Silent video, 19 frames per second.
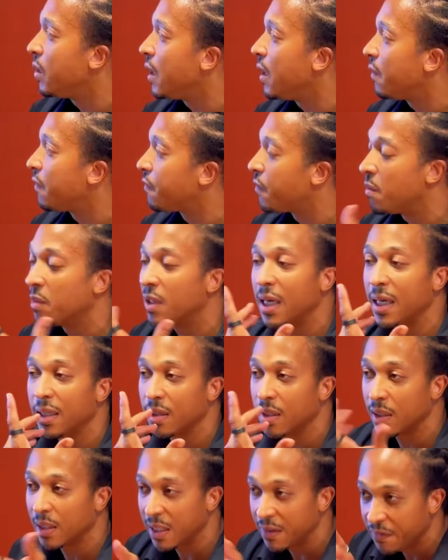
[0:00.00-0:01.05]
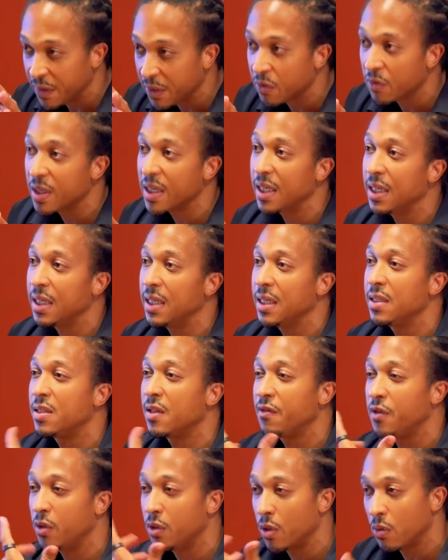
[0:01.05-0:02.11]
get from like the leafy
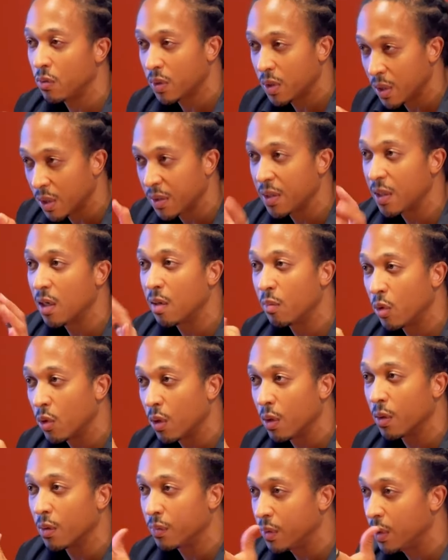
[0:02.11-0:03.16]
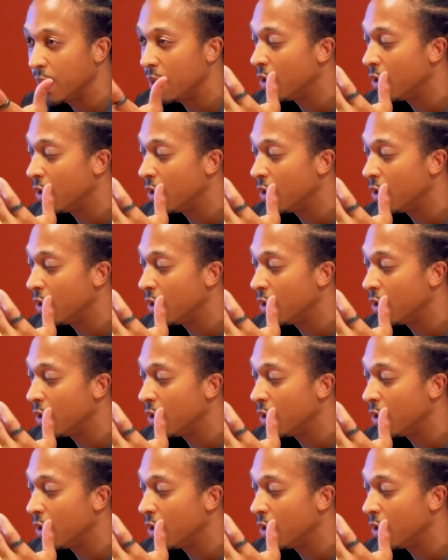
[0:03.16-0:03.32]
greens if you don't cook them or